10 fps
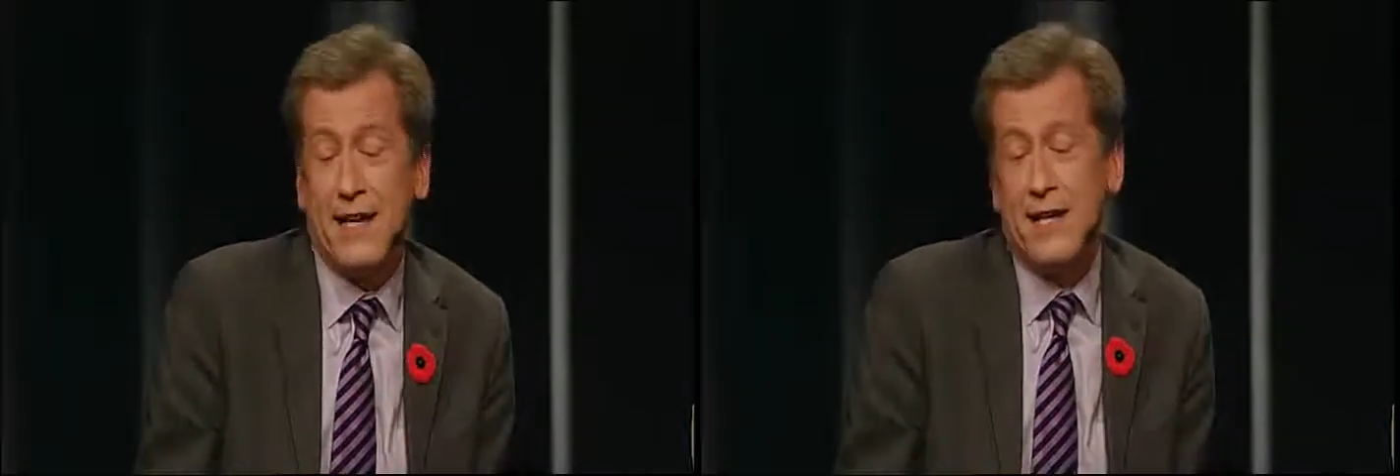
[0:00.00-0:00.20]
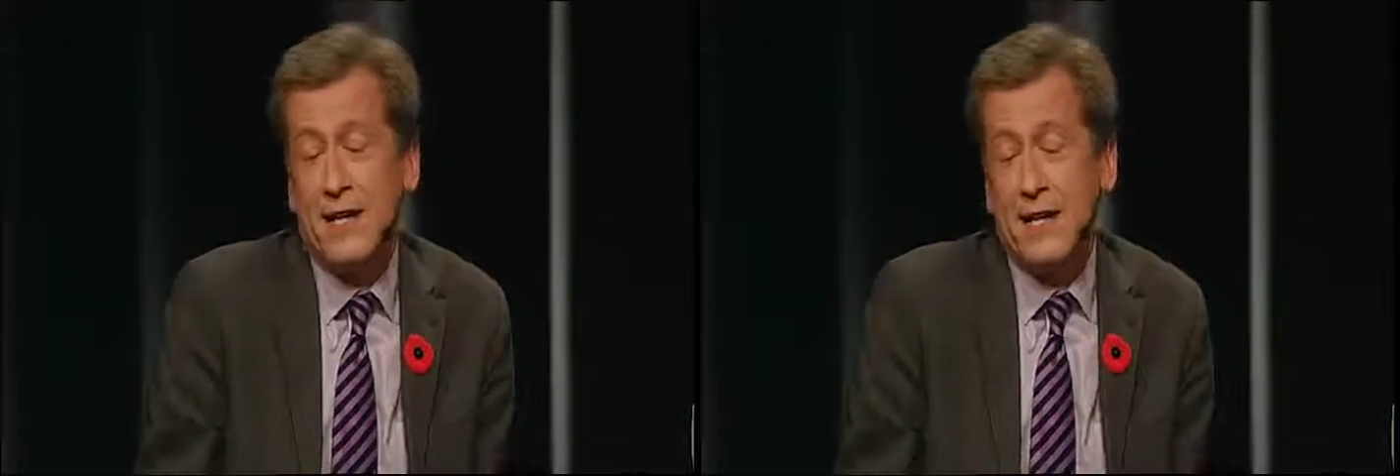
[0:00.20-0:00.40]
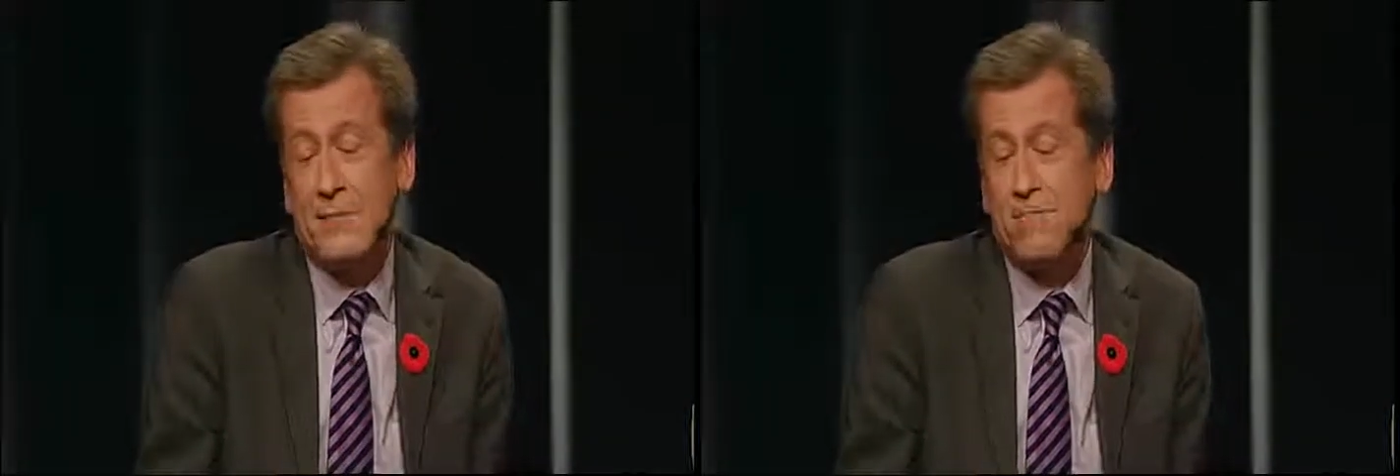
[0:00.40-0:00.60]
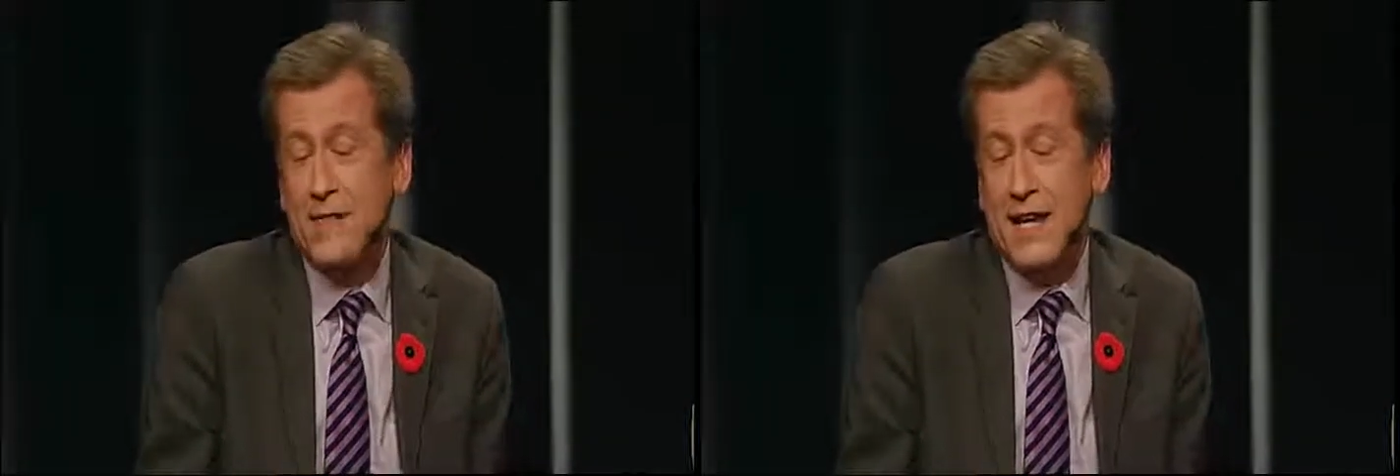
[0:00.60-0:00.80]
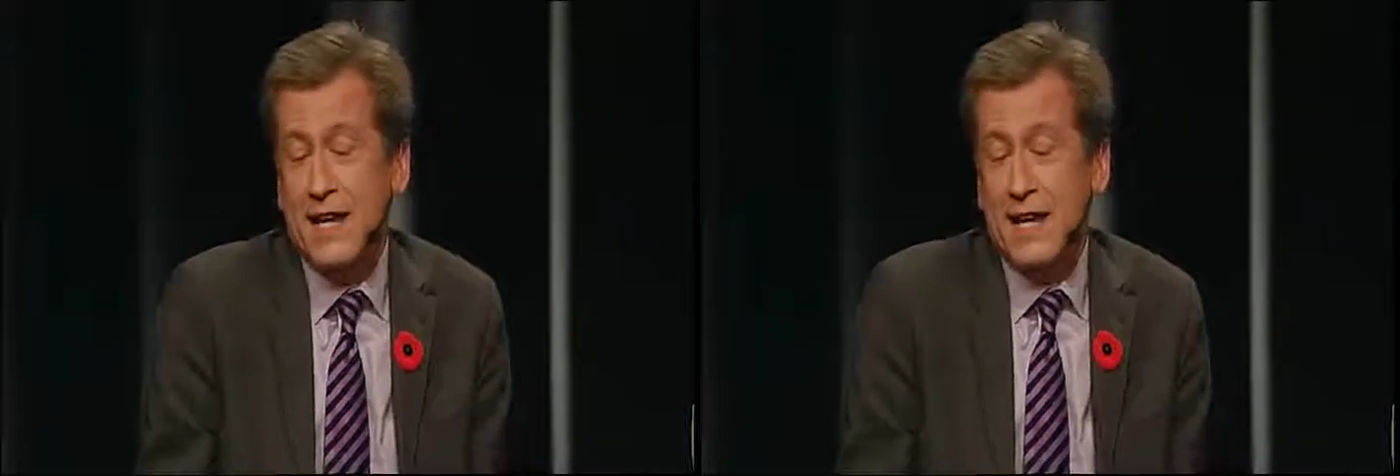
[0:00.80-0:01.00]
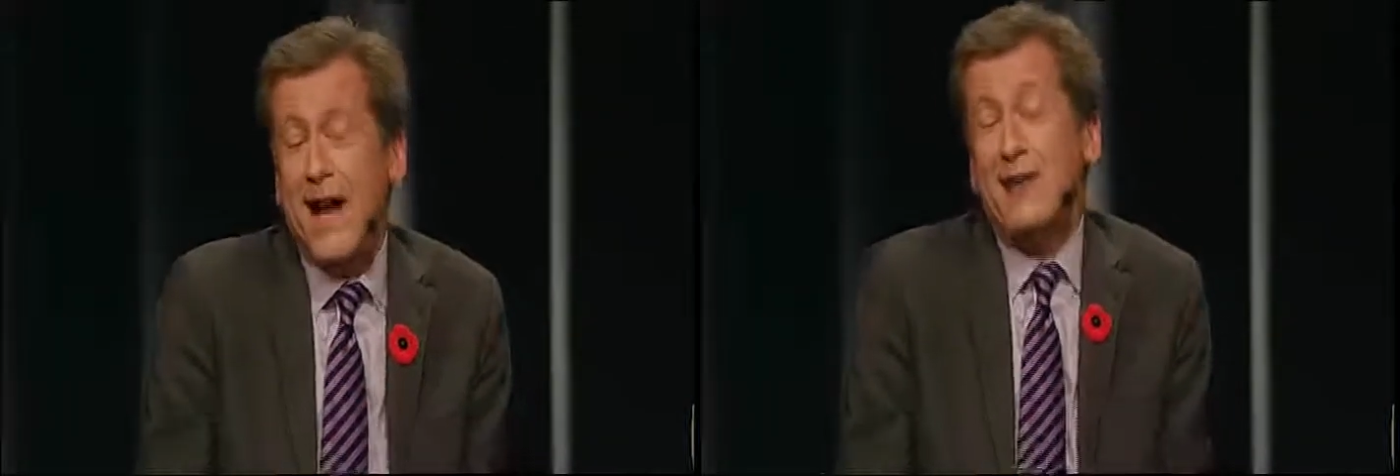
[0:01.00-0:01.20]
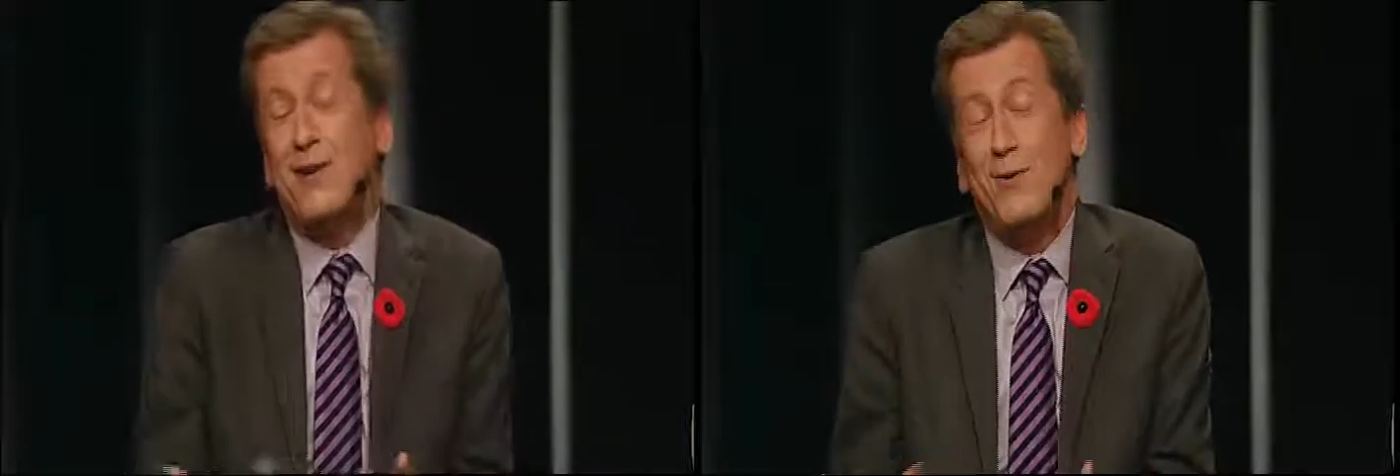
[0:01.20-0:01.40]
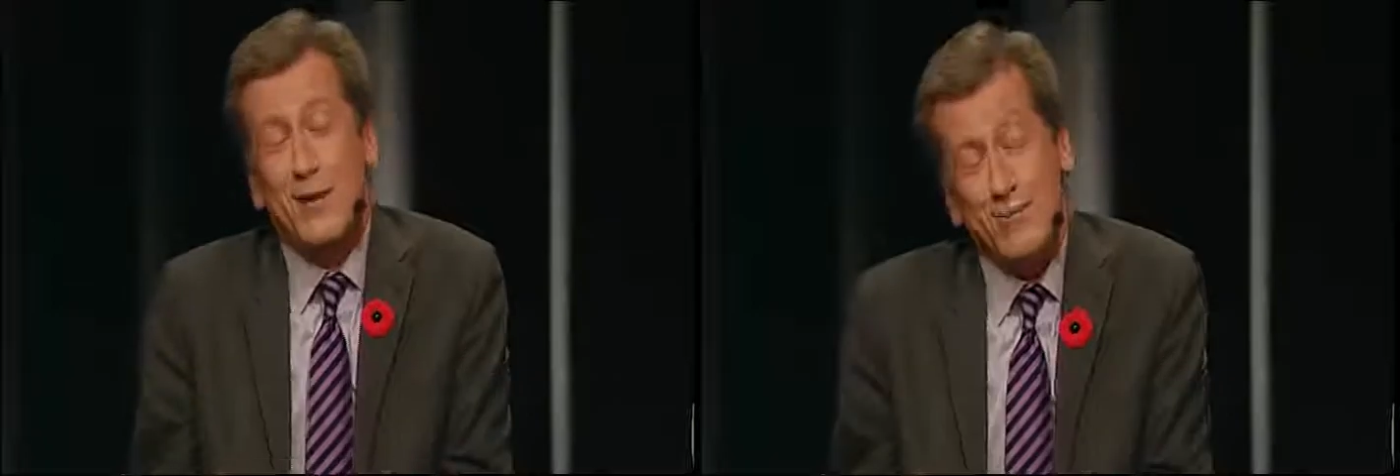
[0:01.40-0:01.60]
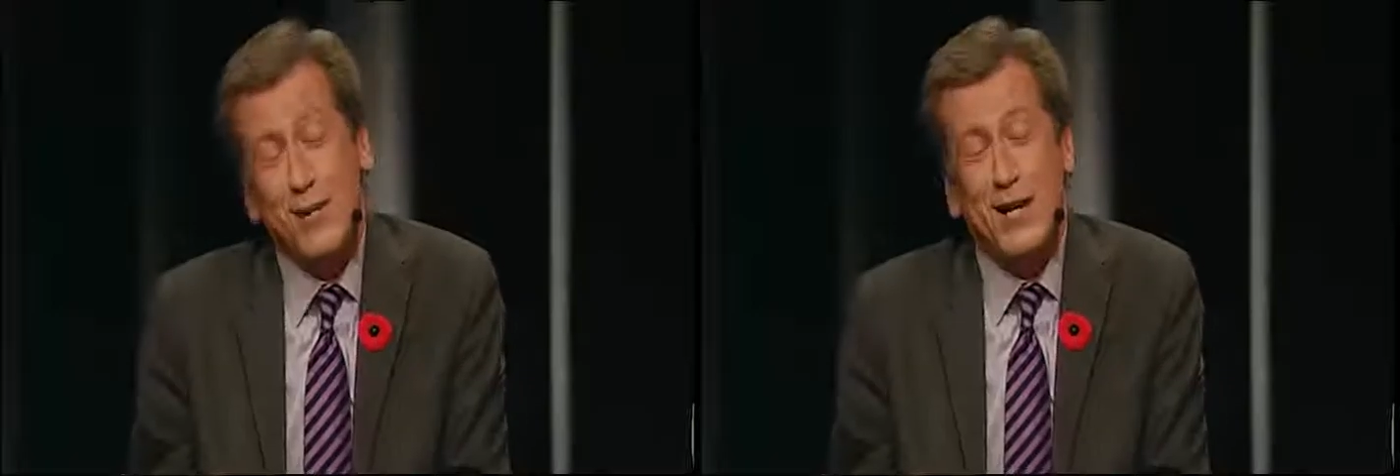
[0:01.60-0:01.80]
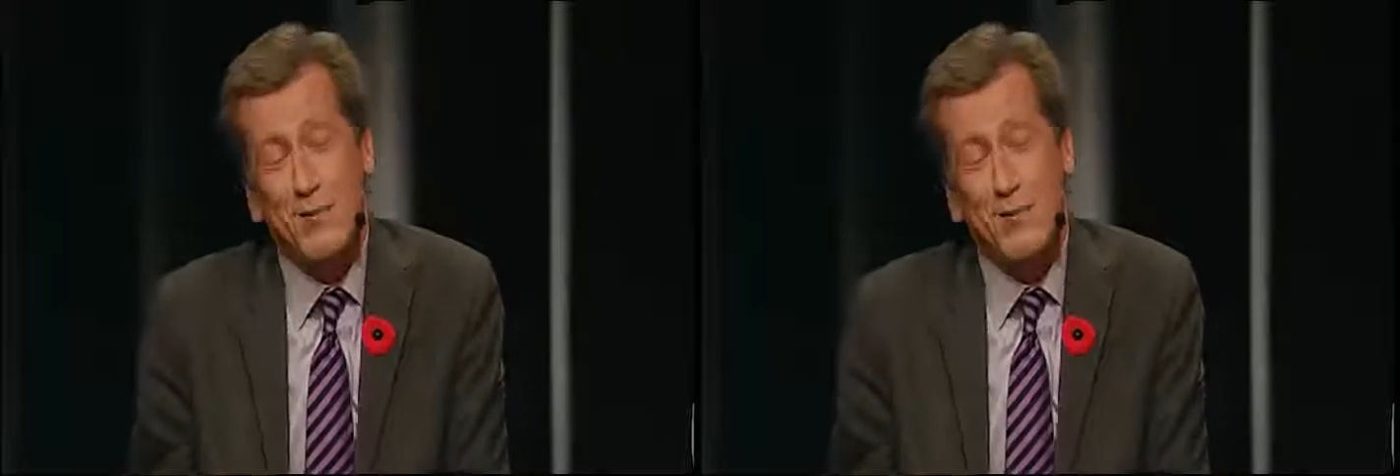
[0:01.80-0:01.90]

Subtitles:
And I kind of knew it would